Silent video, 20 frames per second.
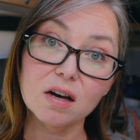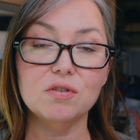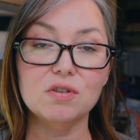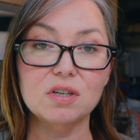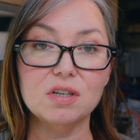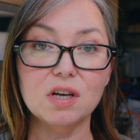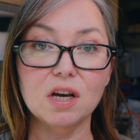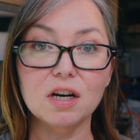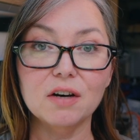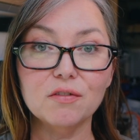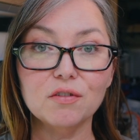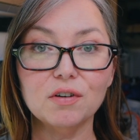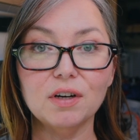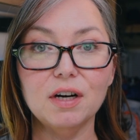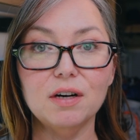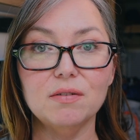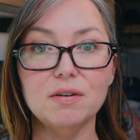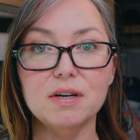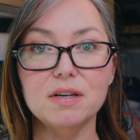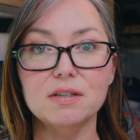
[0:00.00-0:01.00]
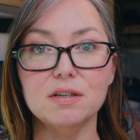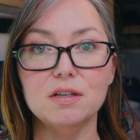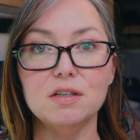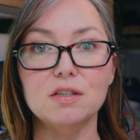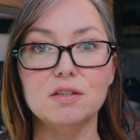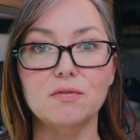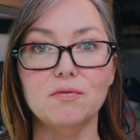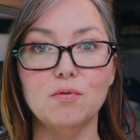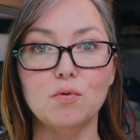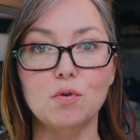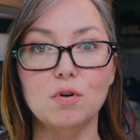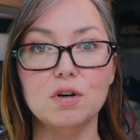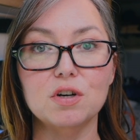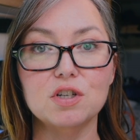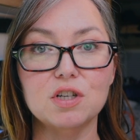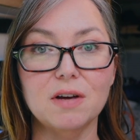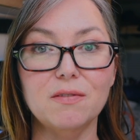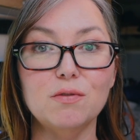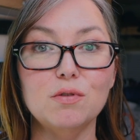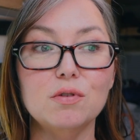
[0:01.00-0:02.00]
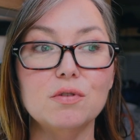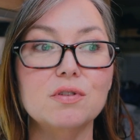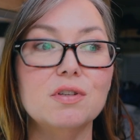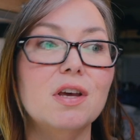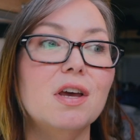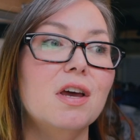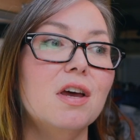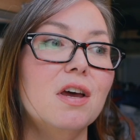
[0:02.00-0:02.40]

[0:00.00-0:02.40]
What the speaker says: There's a ton of great reasons for shovels.